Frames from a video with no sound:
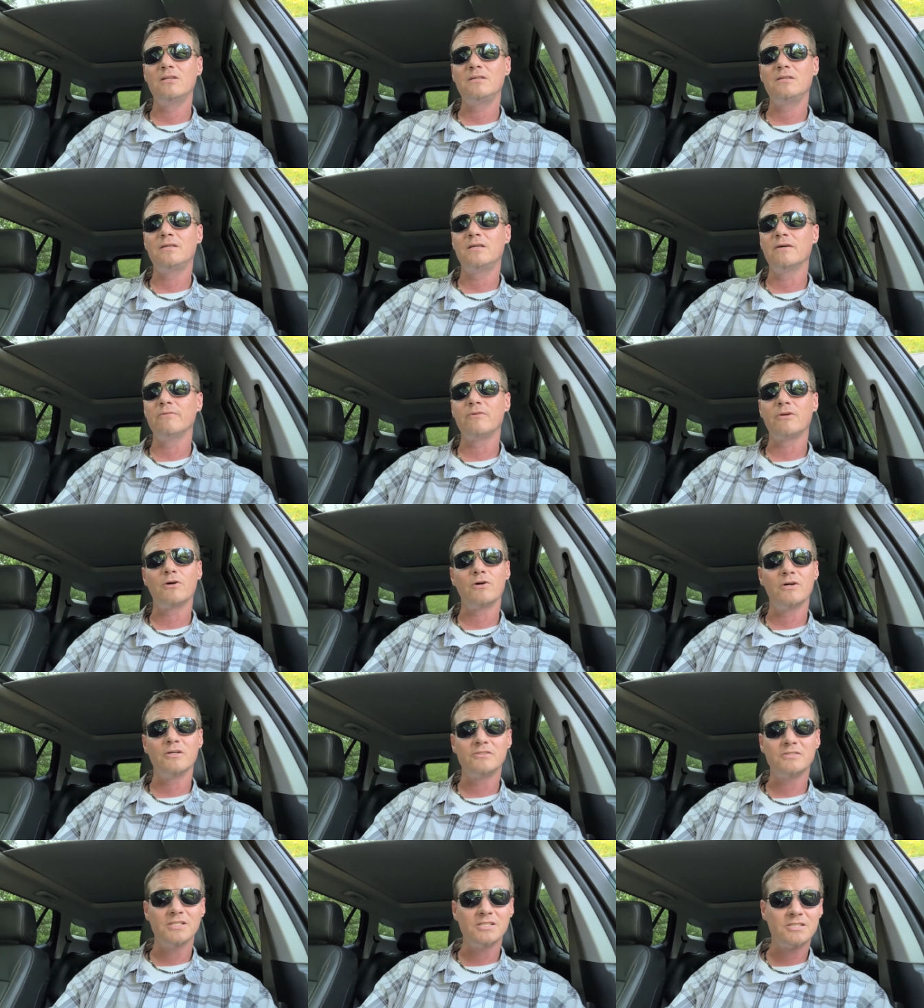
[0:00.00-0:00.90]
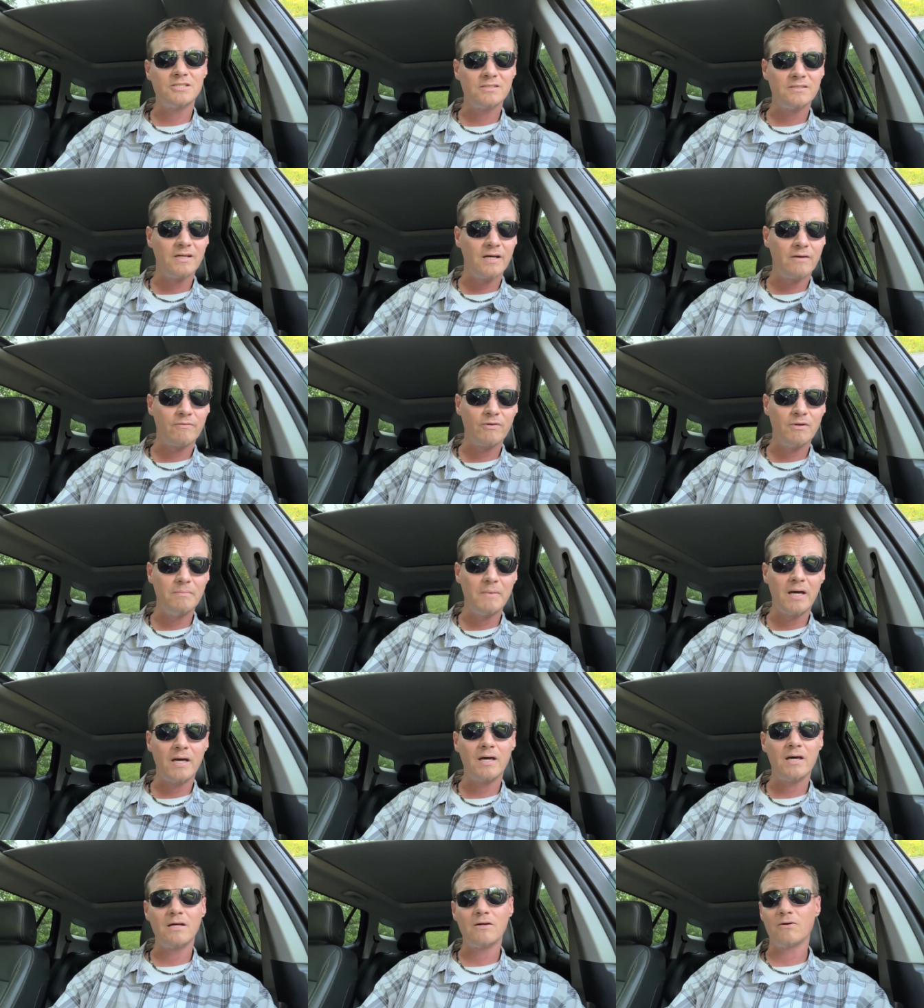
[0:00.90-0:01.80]
giving her attention to every
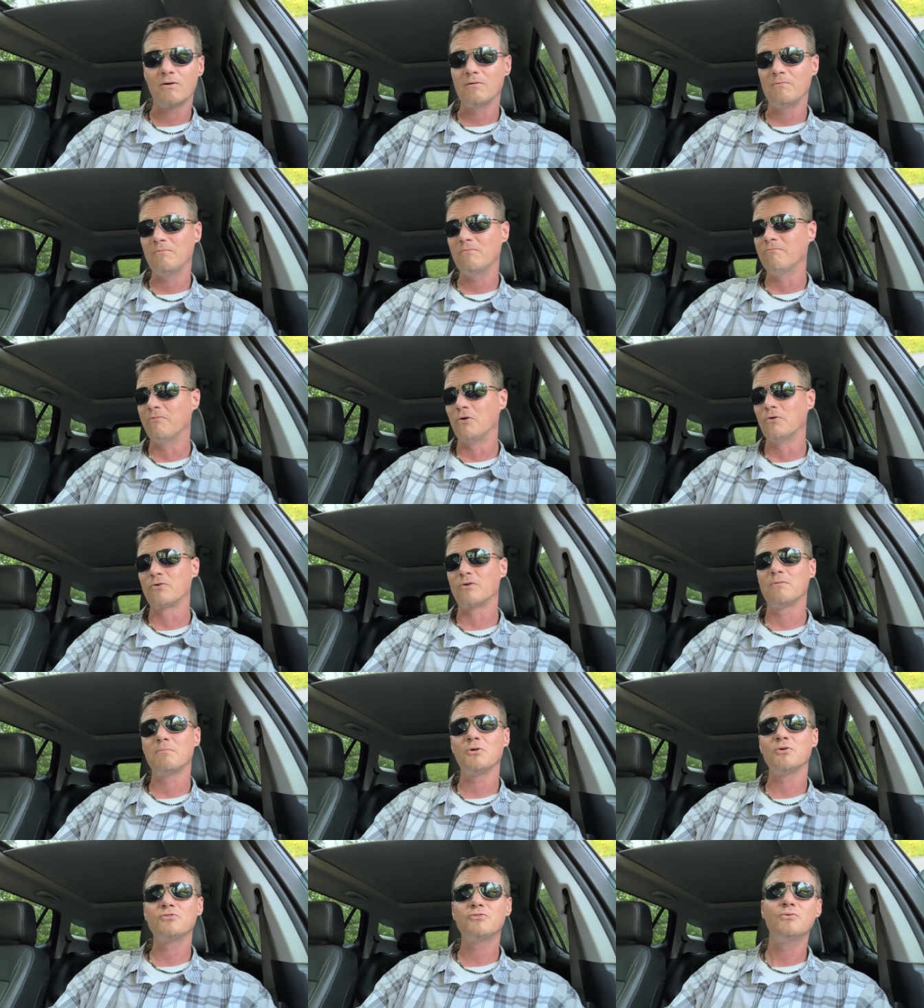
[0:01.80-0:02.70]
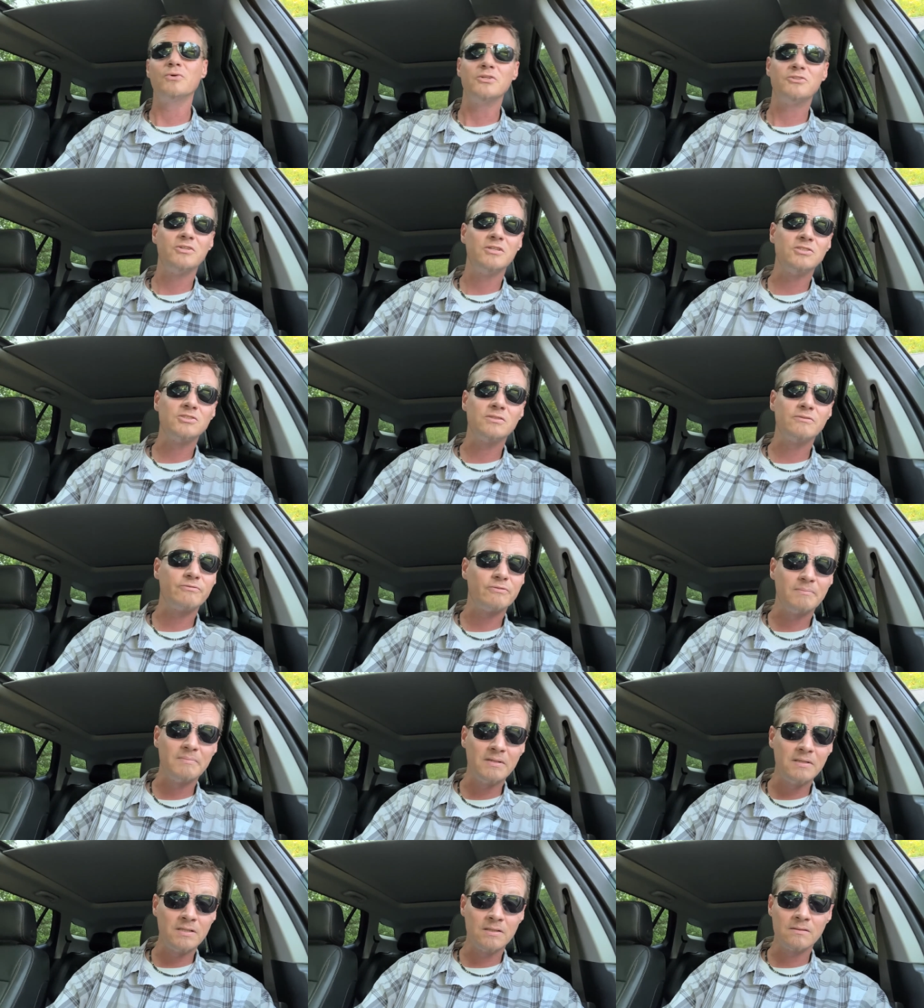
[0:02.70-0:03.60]
man or vulnerable to attention
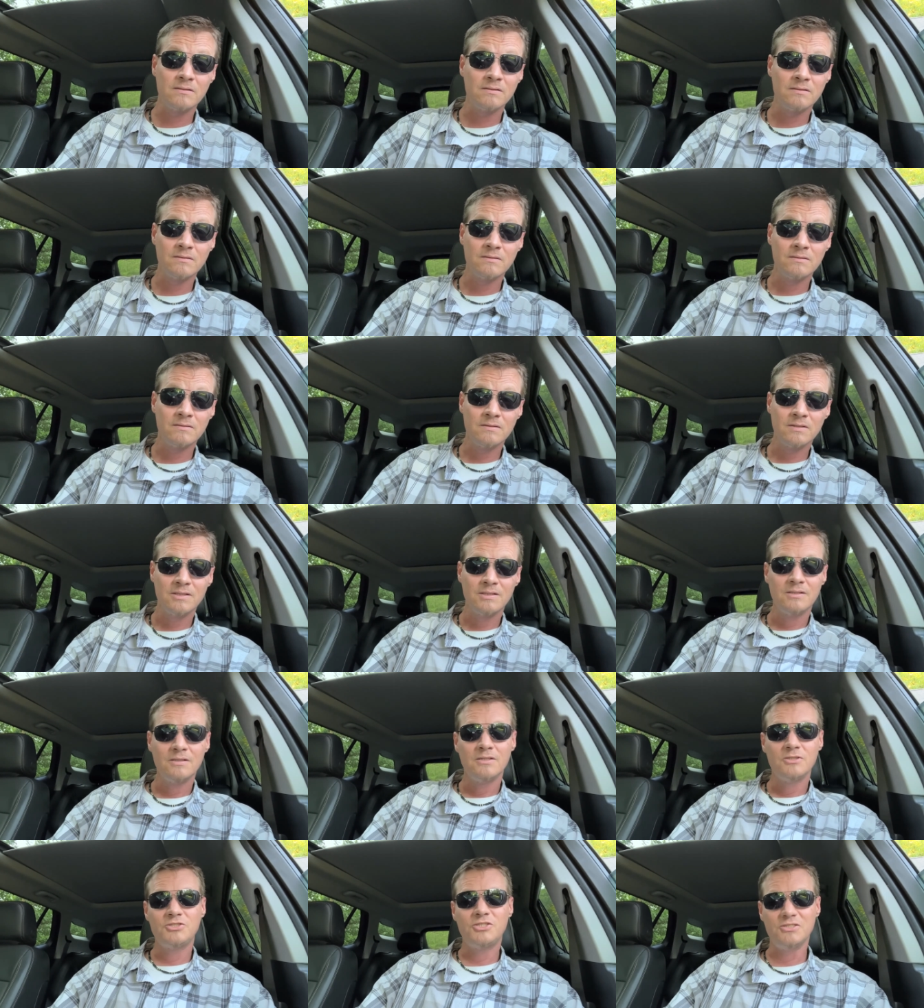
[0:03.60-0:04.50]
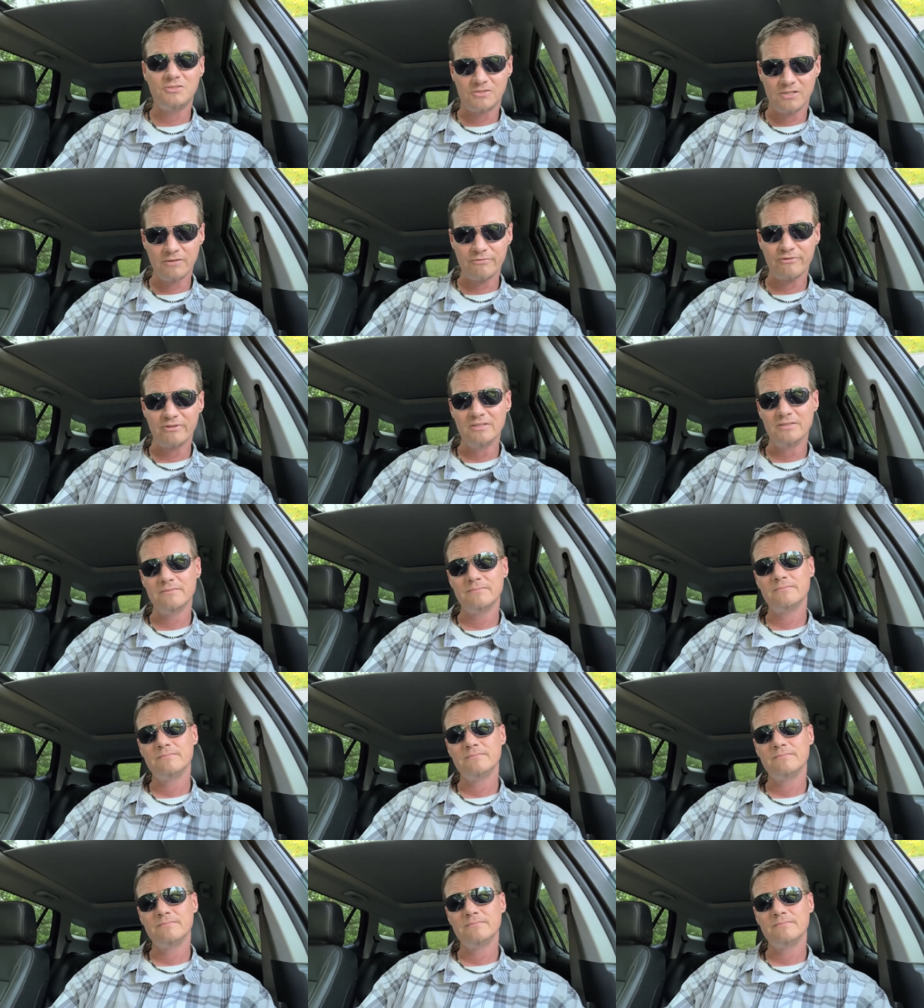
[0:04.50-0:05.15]
from men. She's different.